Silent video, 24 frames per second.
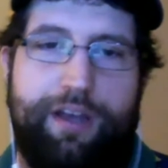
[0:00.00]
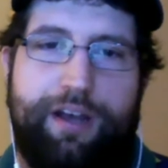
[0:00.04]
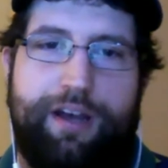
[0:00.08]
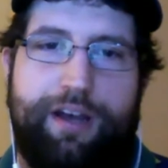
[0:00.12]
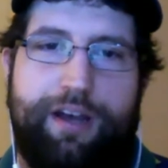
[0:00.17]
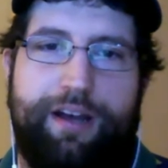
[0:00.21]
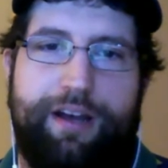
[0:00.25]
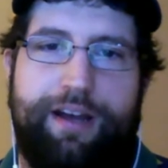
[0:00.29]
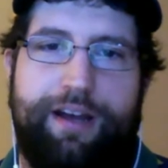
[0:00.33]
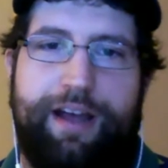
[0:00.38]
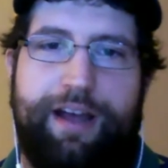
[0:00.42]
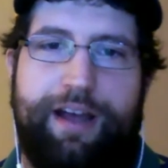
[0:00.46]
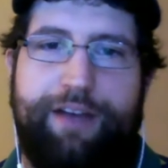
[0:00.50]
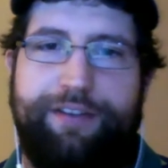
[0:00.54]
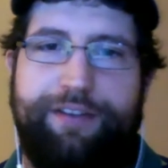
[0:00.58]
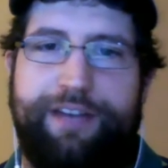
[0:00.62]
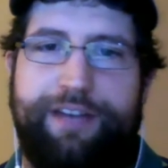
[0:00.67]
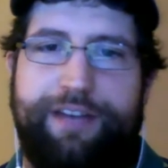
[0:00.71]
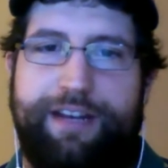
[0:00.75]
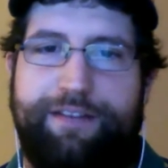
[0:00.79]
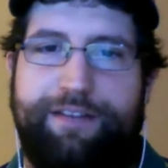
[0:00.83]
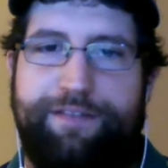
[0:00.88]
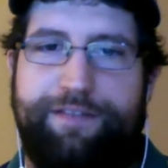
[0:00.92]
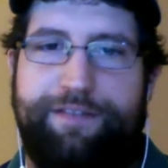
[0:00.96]
Al
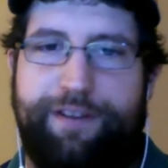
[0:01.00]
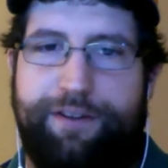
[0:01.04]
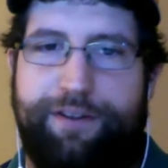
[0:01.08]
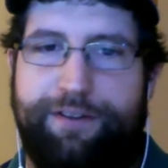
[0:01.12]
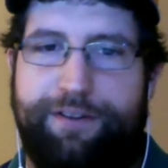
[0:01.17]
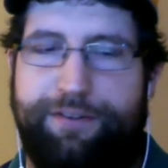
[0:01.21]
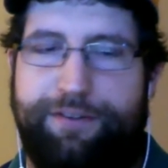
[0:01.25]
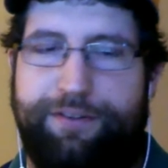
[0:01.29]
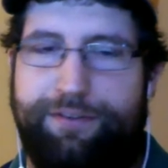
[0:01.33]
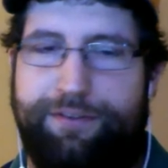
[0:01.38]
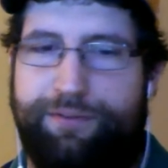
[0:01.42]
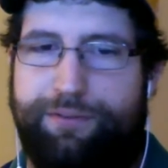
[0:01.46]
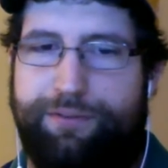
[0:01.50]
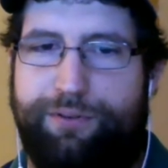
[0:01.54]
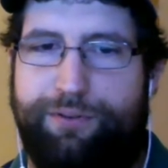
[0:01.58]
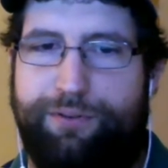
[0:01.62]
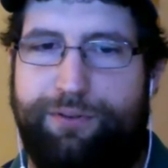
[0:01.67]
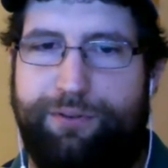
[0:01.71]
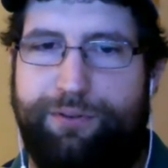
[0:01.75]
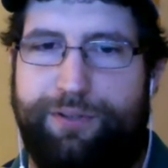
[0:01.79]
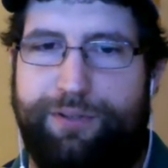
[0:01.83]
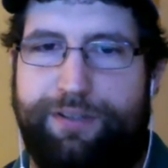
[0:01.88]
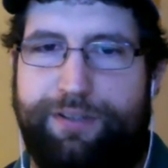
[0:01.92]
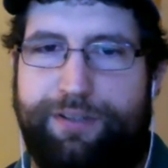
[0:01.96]
Zeidenfeld,
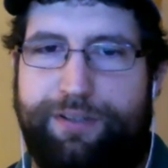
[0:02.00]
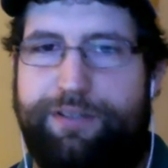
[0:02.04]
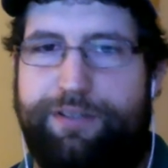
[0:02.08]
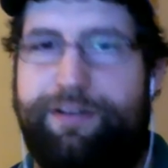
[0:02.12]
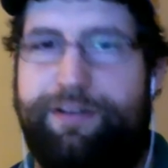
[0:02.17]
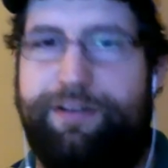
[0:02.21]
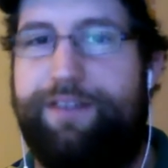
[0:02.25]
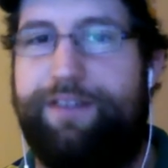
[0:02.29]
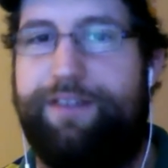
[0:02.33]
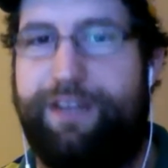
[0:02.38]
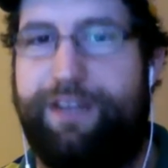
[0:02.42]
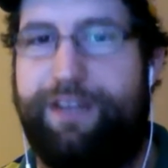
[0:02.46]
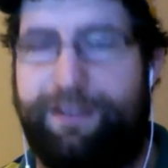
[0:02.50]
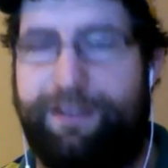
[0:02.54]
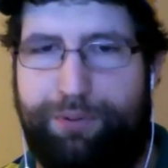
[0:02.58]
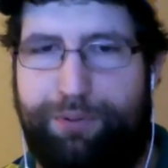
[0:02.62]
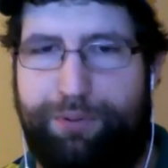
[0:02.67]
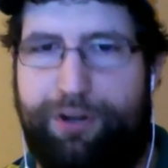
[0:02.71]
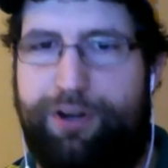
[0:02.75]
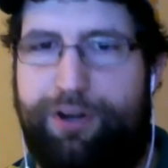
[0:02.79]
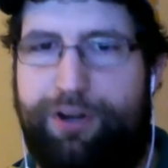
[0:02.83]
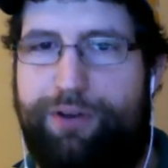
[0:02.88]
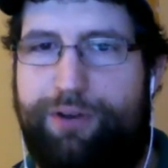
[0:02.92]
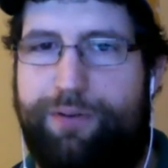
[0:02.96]
who is a DraftKings
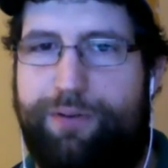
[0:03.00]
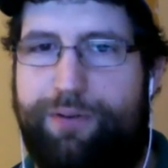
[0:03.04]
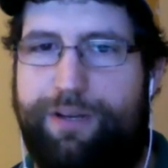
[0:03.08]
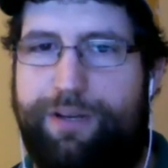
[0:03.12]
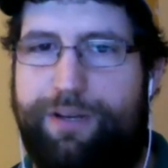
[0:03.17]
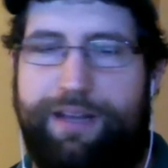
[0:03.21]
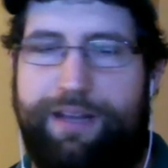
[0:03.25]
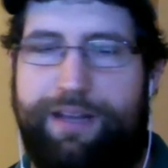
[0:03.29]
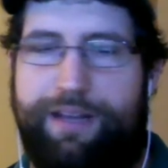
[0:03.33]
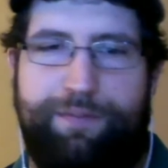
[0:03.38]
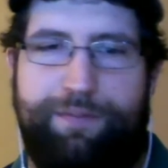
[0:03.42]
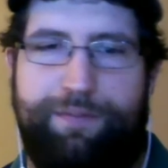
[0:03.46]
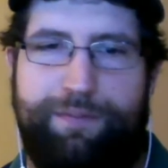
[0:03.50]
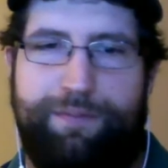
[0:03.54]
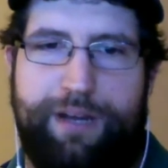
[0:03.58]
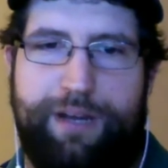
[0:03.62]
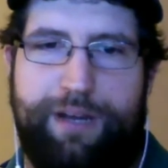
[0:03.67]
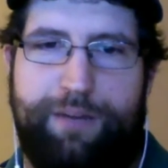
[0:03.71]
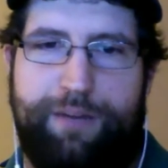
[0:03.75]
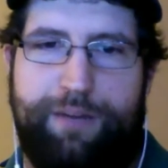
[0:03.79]
pro and